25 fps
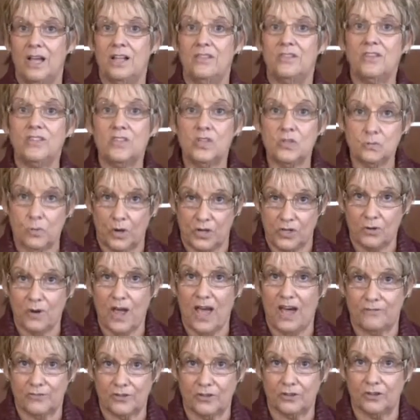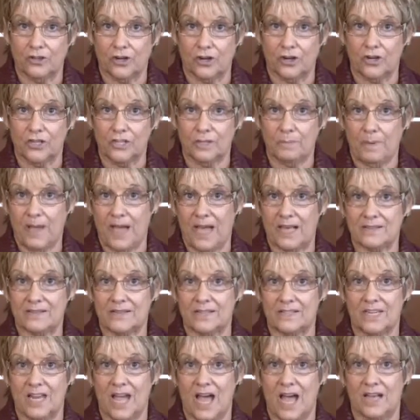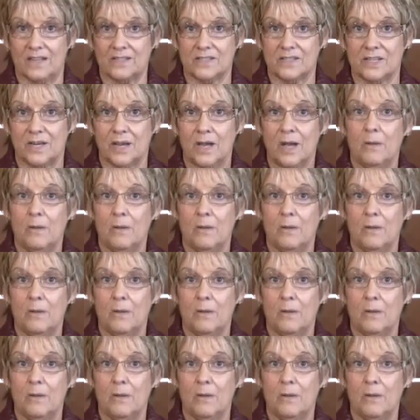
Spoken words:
This is what you have to learn to pass the test.